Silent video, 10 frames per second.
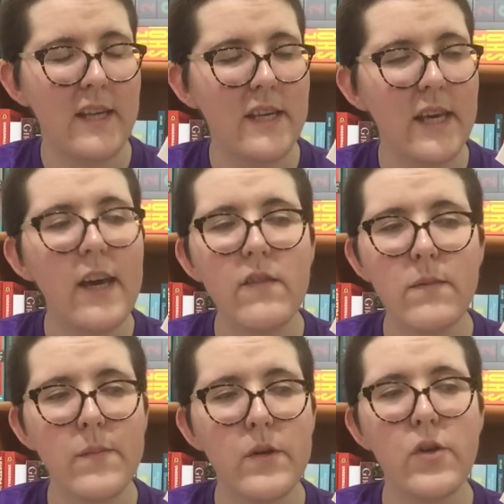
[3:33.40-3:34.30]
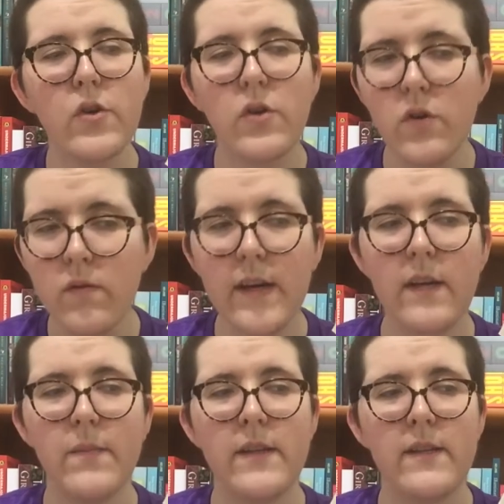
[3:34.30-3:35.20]
and I can't remember who
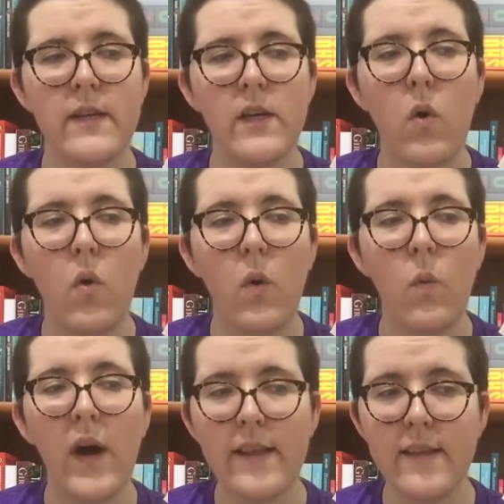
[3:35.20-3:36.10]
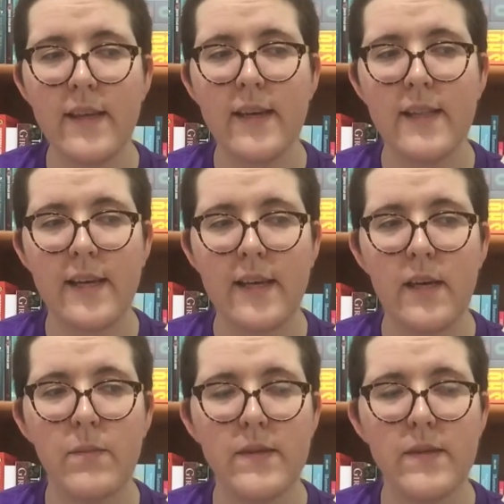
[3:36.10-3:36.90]
recommended it or why they think I'd like it,